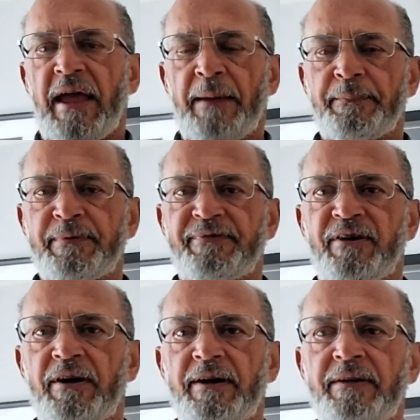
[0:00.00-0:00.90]

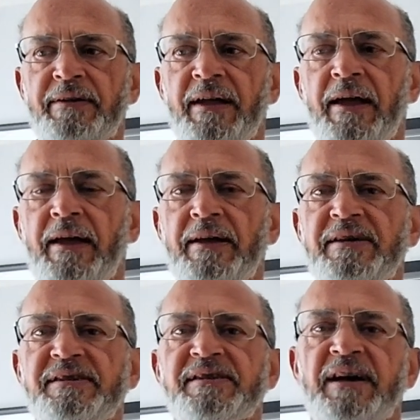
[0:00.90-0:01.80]
amplifier, yeah,
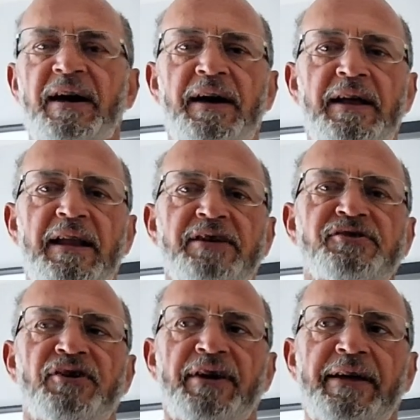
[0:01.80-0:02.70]
it's
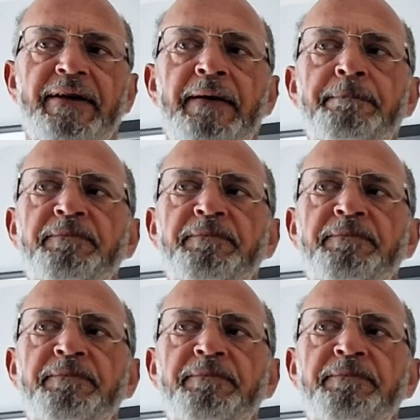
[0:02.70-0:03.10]
electronic,